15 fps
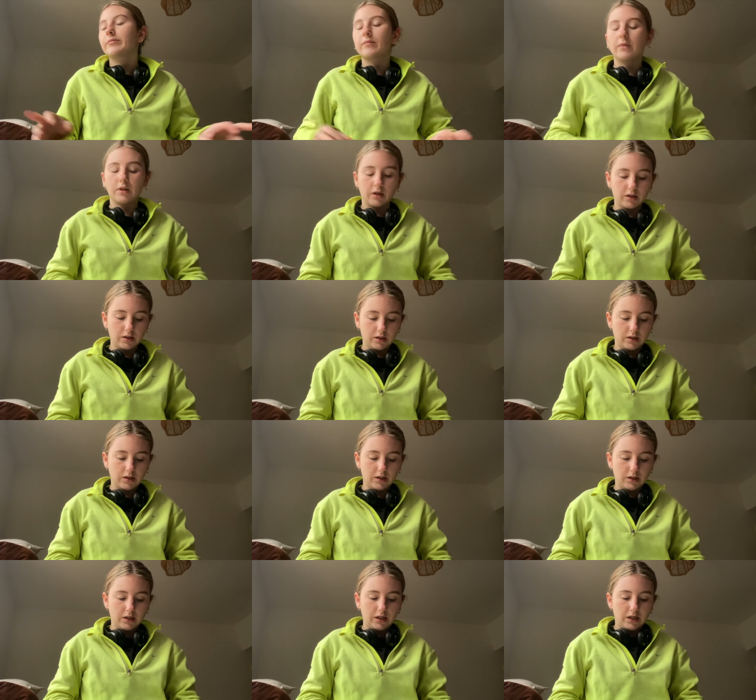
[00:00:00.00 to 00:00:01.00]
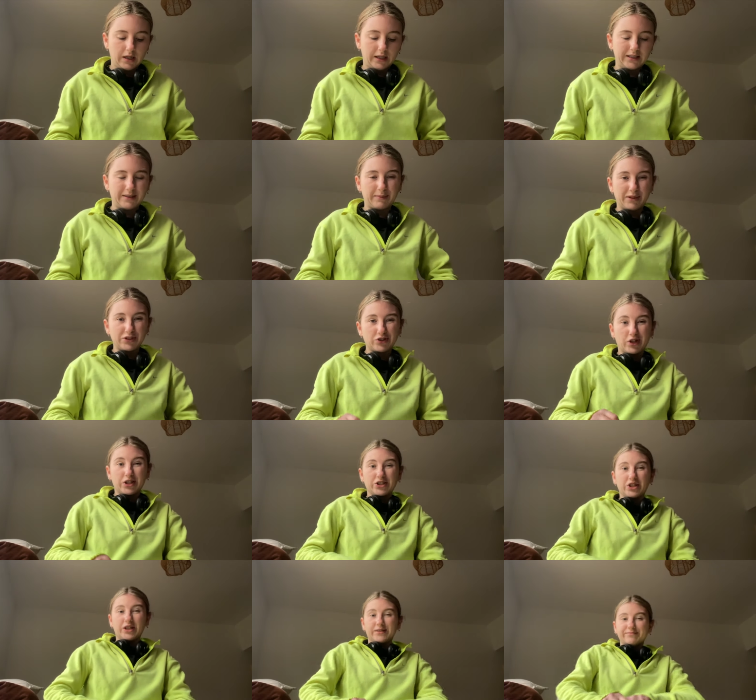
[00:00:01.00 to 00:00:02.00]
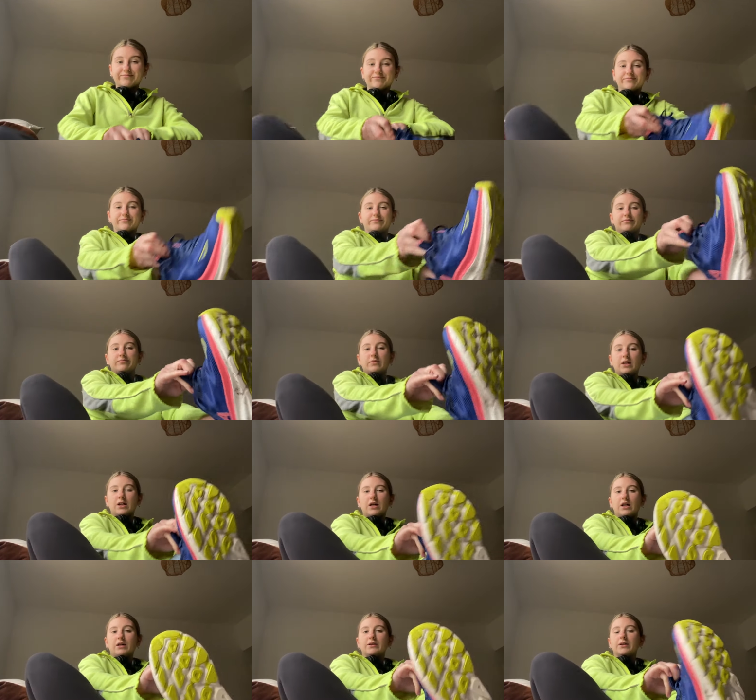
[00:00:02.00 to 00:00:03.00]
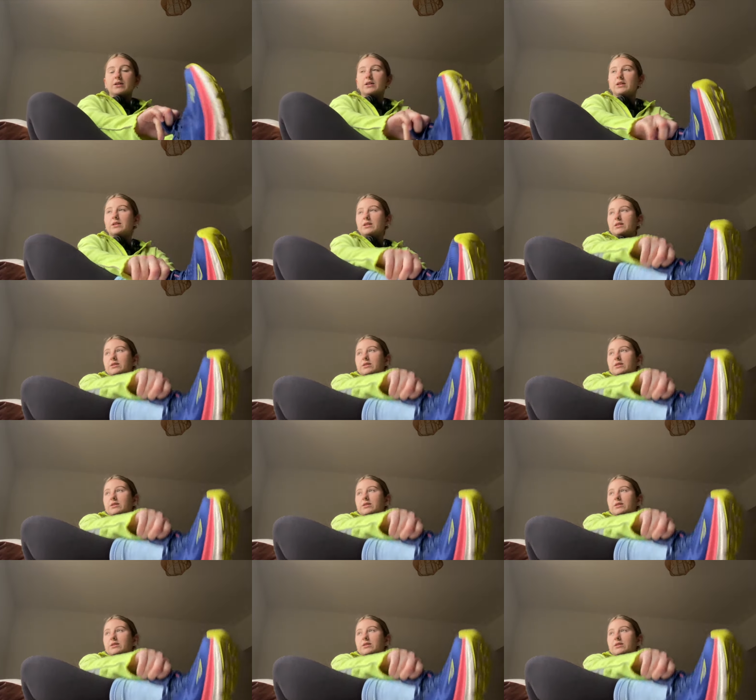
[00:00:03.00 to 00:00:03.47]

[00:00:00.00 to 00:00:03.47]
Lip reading: I did my stretching. I'm gonna